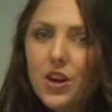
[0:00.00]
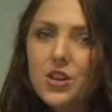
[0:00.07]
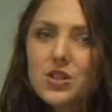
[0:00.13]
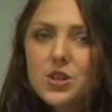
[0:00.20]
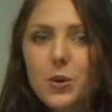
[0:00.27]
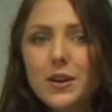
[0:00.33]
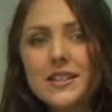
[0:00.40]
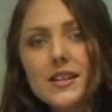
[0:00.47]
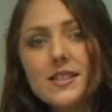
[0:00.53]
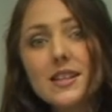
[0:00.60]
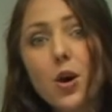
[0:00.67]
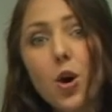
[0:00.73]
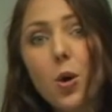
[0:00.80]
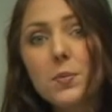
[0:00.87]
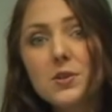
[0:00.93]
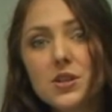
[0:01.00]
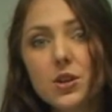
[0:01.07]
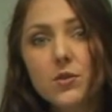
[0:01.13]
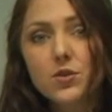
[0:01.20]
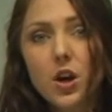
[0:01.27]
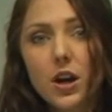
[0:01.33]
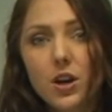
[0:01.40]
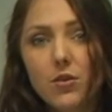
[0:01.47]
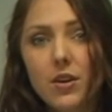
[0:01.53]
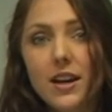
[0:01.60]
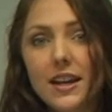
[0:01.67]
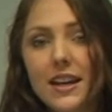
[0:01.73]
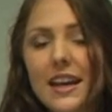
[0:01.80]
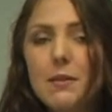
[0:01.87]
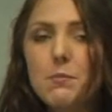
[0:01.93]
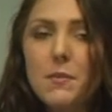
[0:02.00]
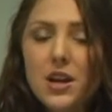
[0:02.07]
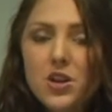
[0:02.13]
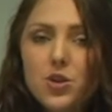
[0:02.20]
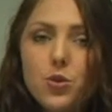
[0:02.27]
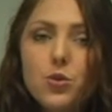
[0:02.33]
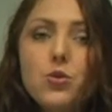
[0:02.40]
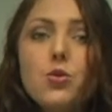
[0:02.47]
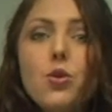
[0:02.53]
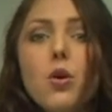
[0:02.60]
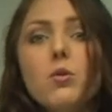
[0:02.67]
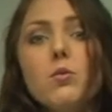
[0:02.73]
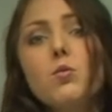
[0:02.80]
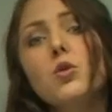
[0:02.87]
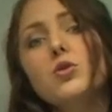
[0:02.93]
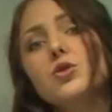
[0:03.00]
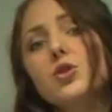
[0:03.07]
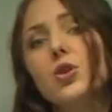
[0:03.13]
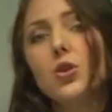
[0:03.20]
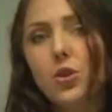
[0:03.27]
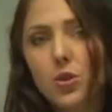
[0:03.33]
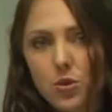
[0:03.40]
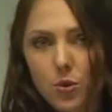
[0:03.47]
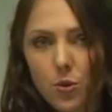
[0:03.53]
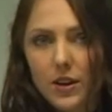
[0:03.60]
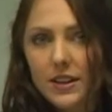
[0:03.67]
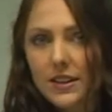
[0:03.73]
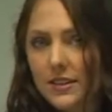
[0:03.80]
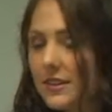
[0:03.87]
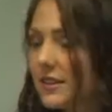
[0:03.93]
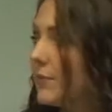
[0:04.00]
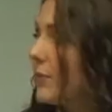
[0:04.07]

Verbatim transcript: So it does the opposite of diuretic. It makes you not want to go to the toilet.